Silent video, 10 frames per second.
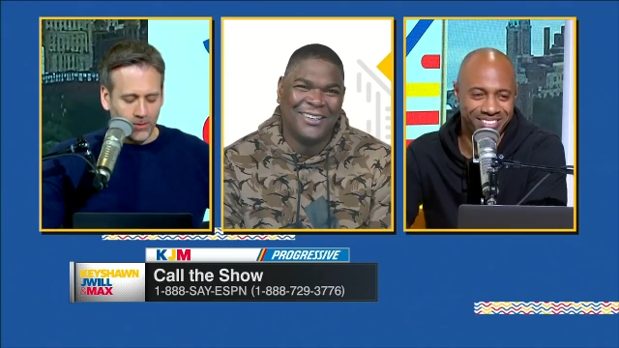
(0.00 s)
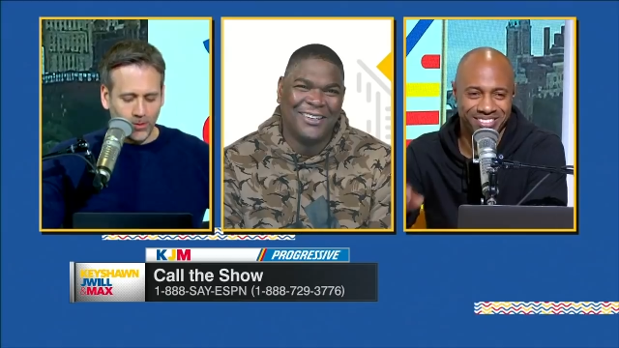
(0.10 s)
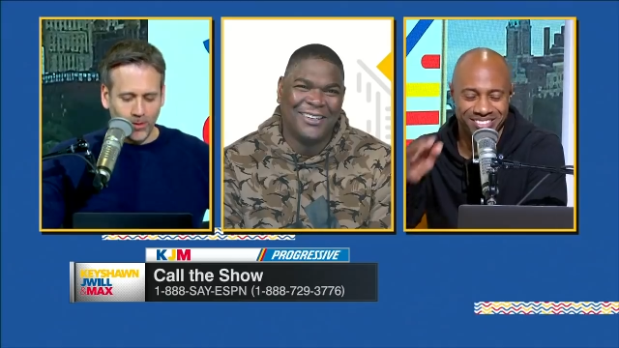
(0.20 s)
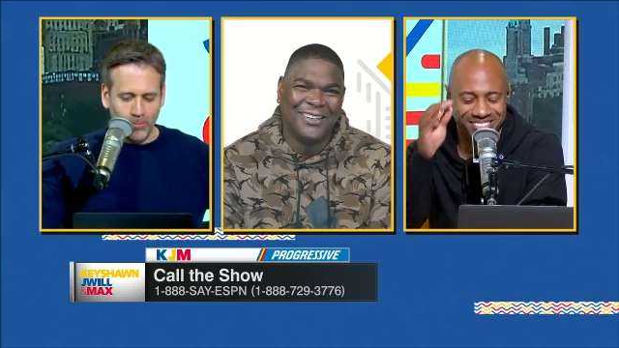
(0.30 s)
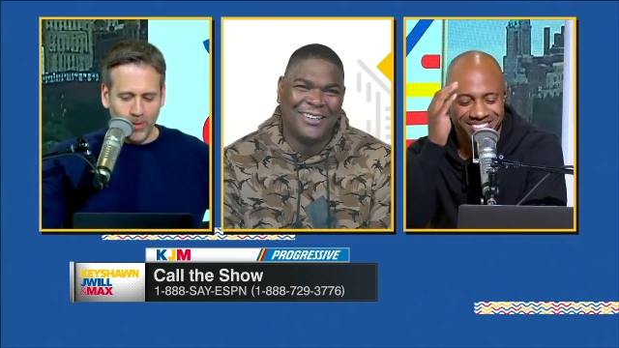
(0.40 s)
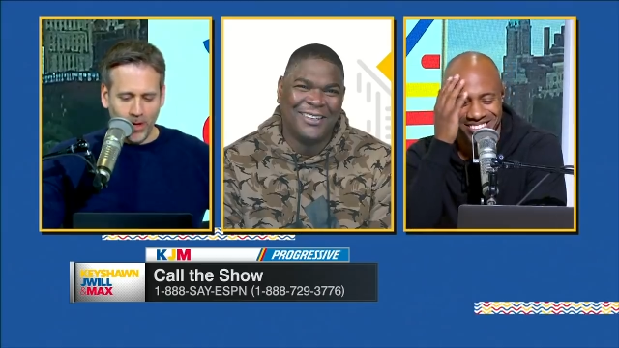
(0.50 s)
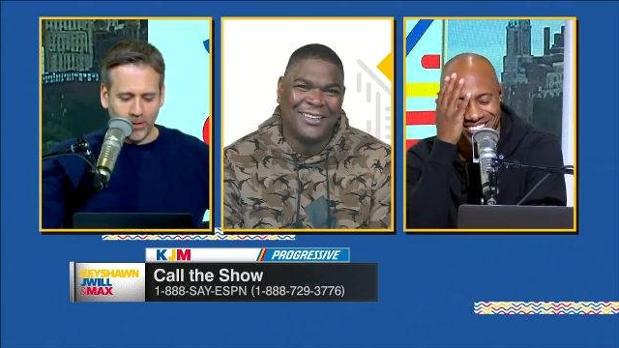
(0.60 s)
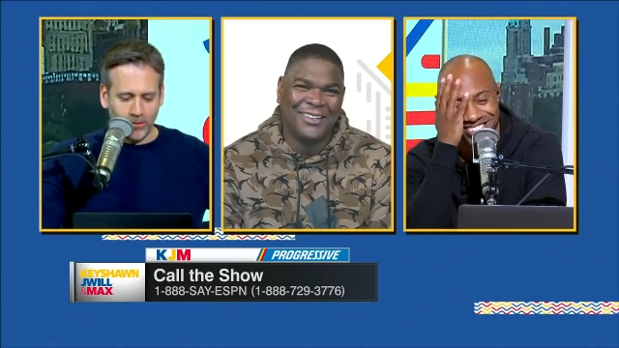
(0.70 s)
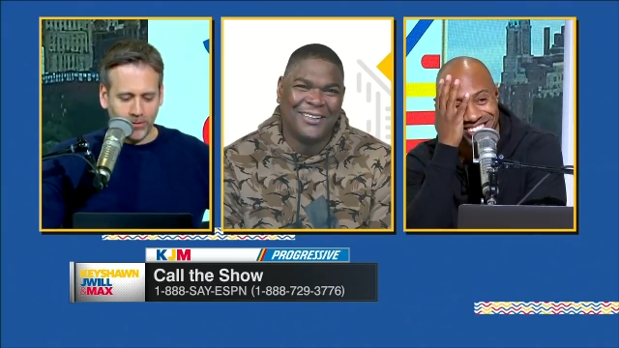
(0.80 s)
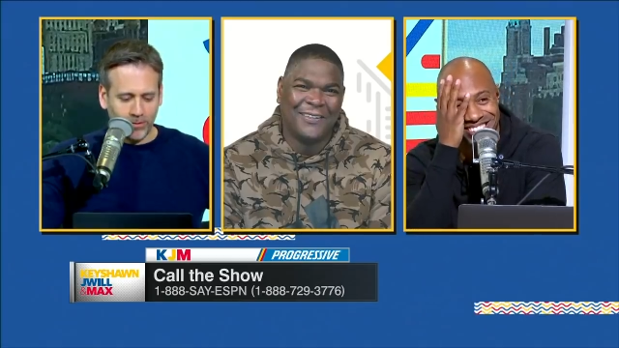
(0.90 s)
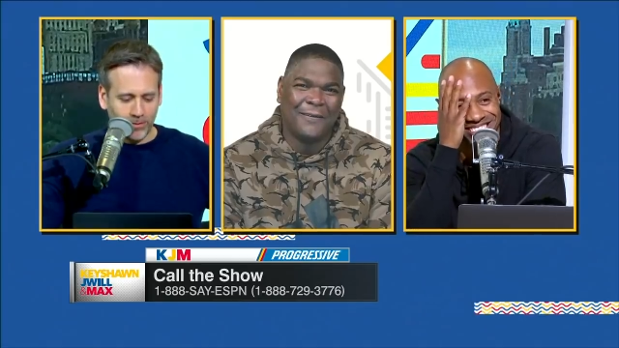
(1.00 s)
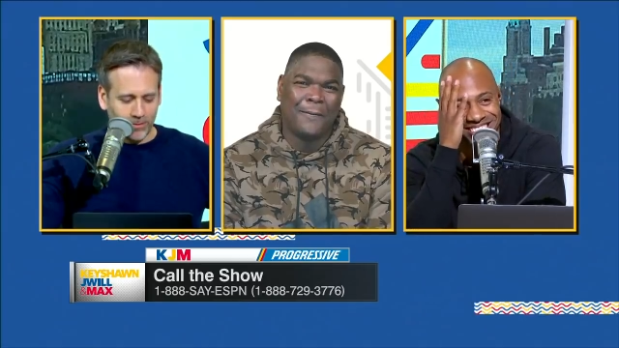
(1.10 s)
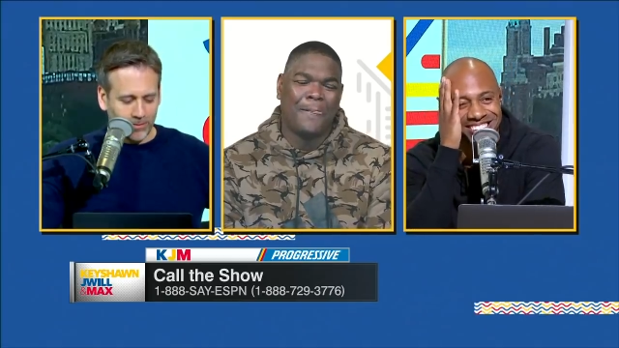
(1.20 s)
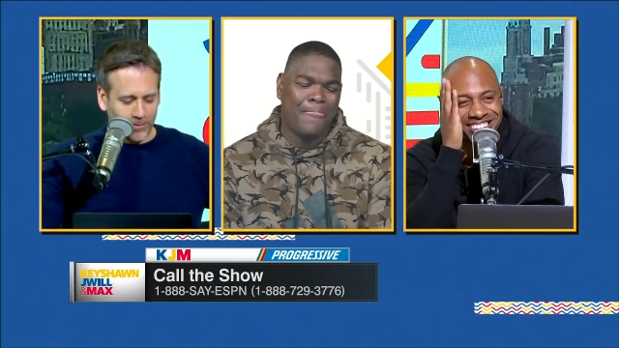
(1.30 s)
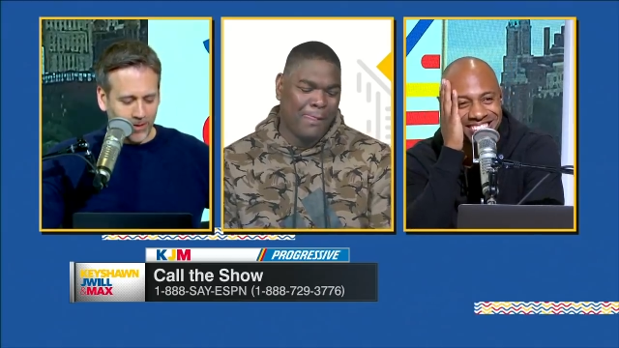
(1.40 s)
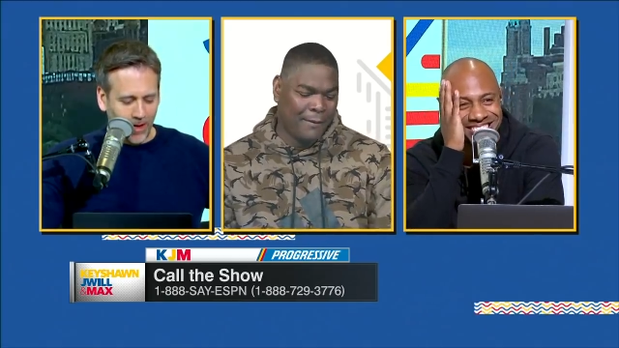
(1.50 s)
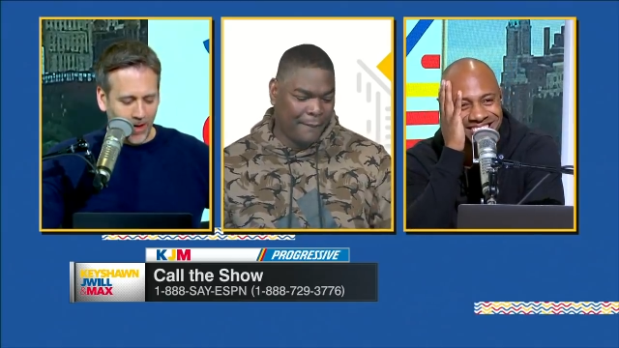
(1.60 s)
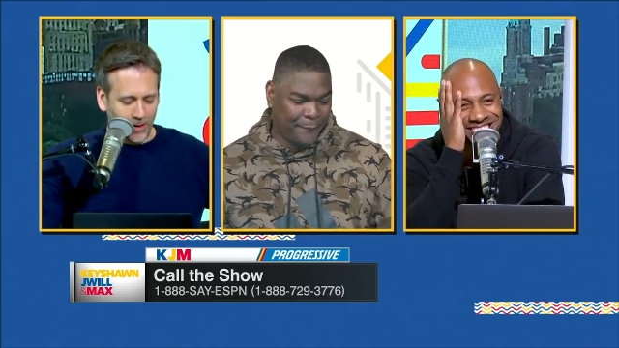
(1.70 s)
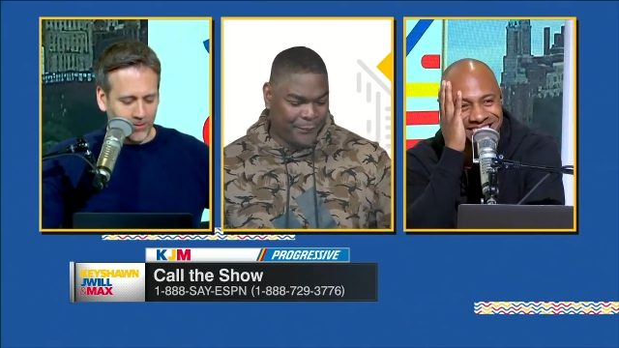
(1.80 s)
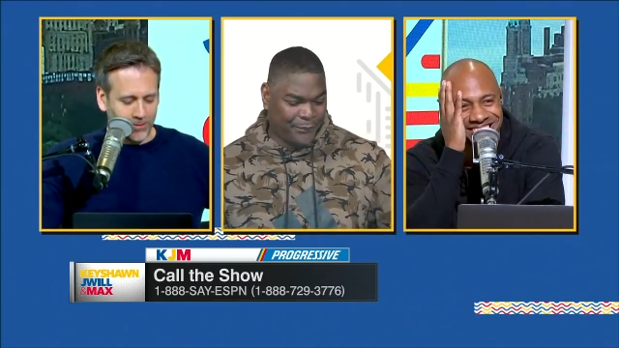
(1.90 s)
Speaker 1: So the Bucks
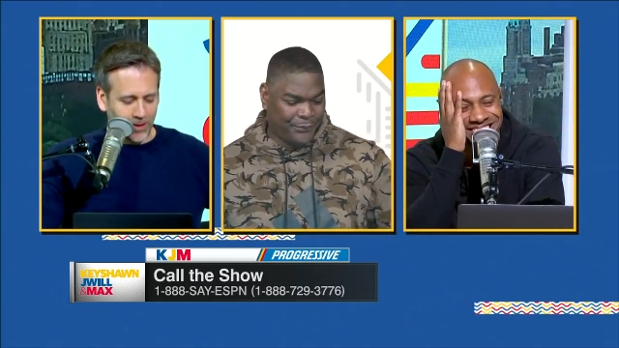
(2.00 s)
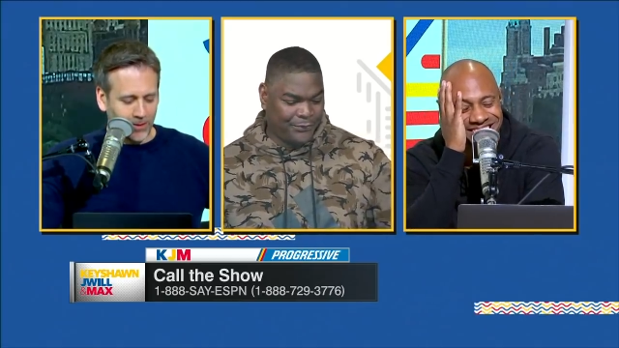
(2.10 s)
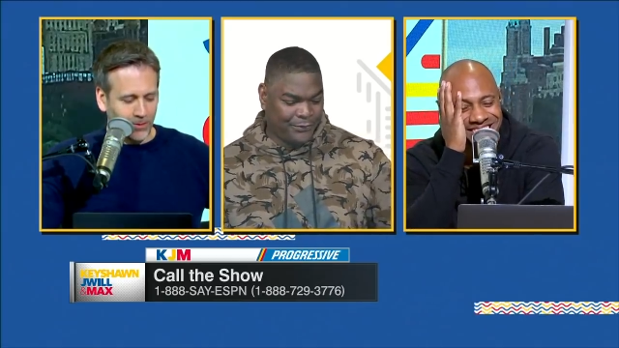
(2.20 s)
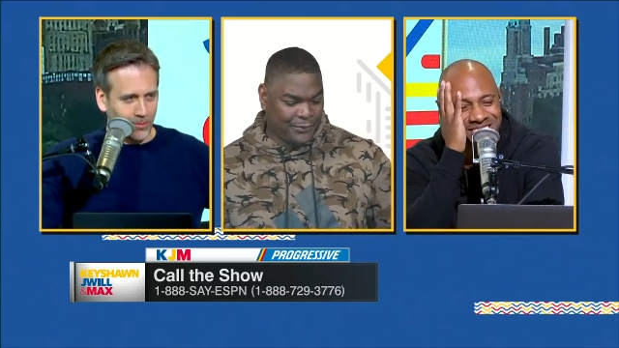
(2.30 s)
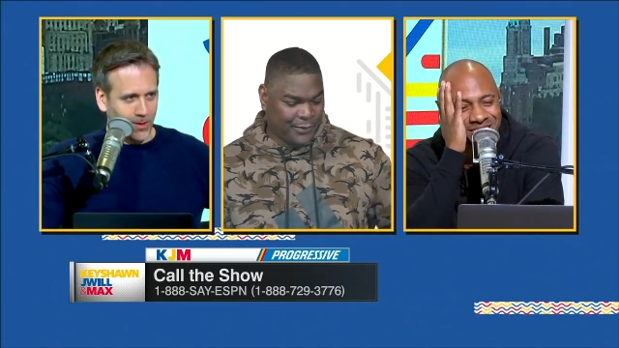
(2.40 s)
guys take a